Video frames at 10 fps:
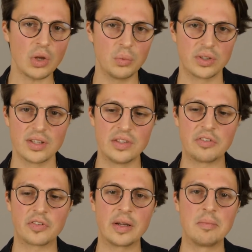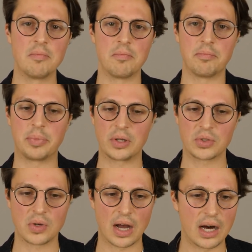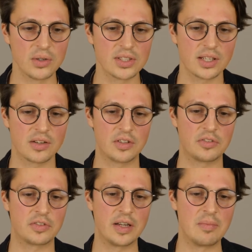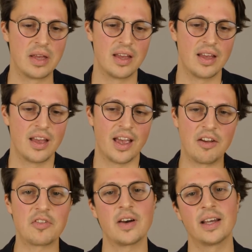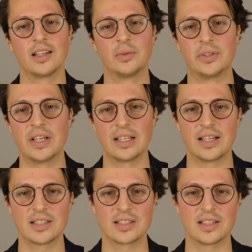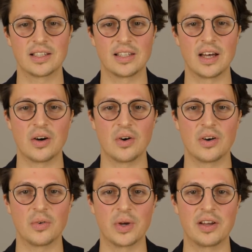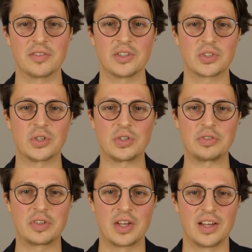within their frame, but also outside of their frame. And finally, we realized that now we have these sort of